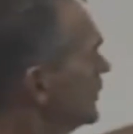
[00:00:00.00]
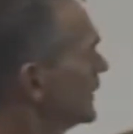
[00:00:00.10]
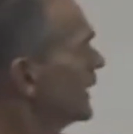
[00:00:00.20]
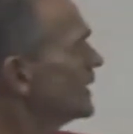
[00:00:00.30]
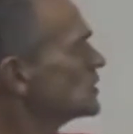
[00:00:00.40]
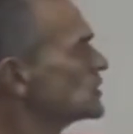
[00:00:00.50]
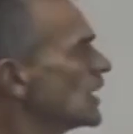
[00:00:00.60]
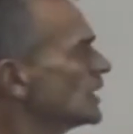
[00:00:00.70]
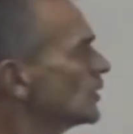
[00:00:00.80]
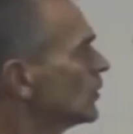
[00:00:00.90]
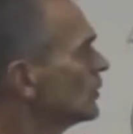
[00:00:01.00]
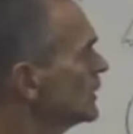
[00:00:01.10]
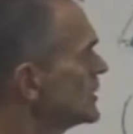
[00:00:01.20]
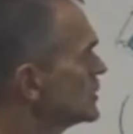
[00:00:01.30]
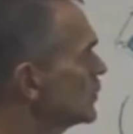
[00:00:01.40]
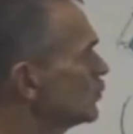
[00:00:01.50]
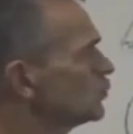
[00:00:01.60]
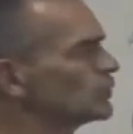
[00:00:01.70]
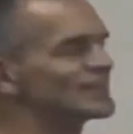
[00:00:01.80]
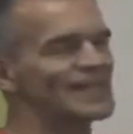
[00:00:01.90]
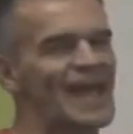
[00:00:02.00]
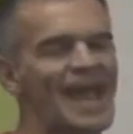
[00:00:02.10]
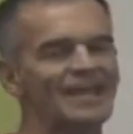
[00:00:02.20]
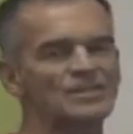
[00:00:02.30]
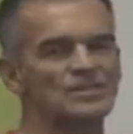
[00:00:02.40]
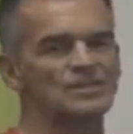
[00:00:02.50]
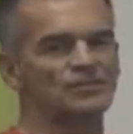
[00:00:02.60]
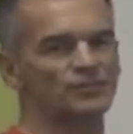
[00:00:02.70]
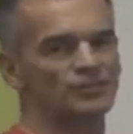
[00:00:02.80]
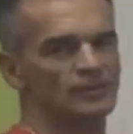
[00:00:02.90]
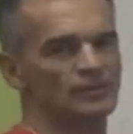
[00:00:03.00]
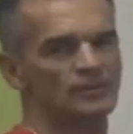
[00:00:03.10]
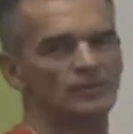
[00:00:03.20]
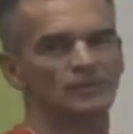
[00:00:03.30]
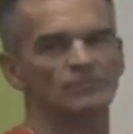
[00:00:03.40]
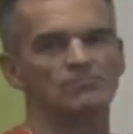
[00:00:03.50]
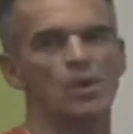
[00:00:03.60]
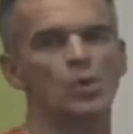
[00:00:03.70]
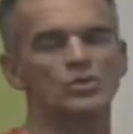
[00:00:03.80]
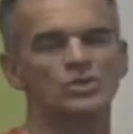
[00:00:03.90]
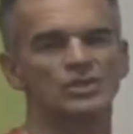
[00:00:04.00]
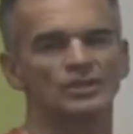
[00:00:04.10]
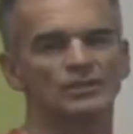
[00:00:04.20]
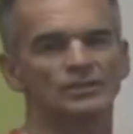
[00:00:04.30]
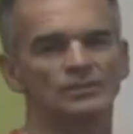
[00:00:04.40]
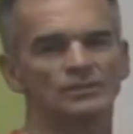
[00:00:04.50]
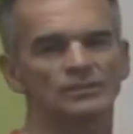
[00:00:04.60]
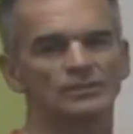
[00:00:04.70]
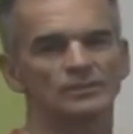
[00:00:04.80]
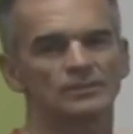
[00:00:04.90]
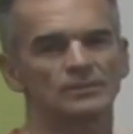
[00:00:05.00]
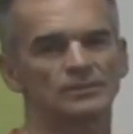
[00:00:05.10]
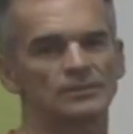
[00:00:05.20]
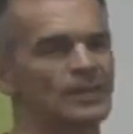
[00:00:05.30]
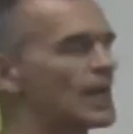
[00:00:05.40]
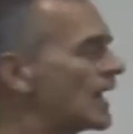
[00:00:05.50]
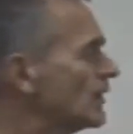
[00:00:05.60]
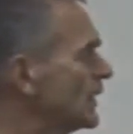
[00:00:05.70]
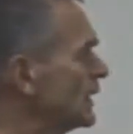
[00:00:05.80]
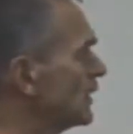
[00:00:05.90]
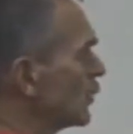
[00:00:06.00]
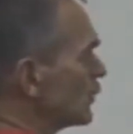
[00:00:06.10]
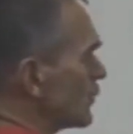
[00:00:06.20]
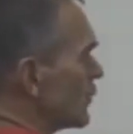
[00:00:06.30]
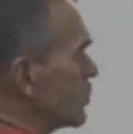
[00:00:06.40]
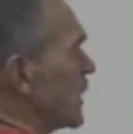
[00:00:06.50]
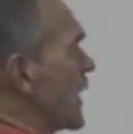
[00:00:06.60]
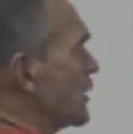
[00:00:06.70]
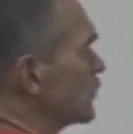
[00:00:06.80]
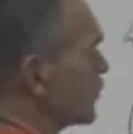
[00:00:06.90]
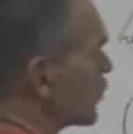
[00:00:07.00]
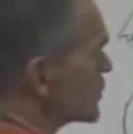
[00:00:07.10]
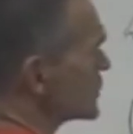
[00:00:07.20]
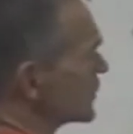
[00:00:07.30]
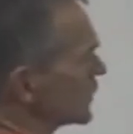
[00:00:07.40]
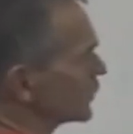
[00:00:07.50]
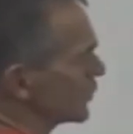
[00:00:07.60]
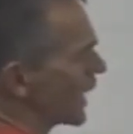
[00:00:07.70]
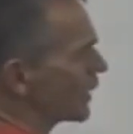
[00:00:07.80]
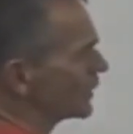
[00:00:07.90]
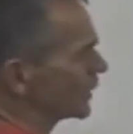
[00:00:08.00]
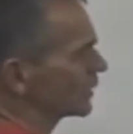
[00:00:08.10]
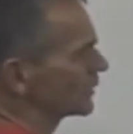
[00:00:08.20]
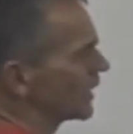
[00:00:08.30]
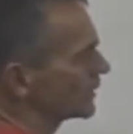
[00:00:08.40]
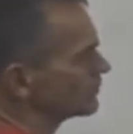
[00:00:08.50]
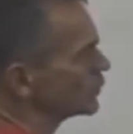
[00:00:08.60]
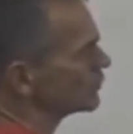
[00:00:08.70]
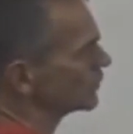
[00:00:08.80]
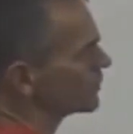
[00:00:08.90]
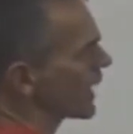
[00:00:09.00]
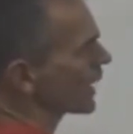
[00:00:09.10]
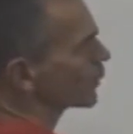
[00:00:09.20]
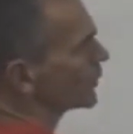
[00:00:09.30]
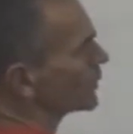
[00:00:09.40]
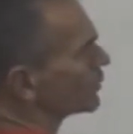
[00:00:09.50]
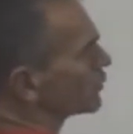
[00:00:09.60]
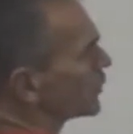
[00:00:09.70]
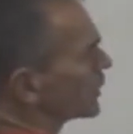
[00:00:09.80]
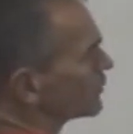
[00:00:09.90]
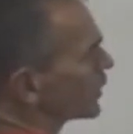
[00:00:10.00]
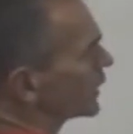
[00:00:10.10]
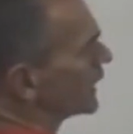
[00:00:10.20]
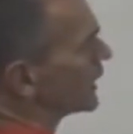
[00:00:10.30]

the gait cycle is a reactive motion on the heels of applying force to the ground and our leg moving backward and the front of our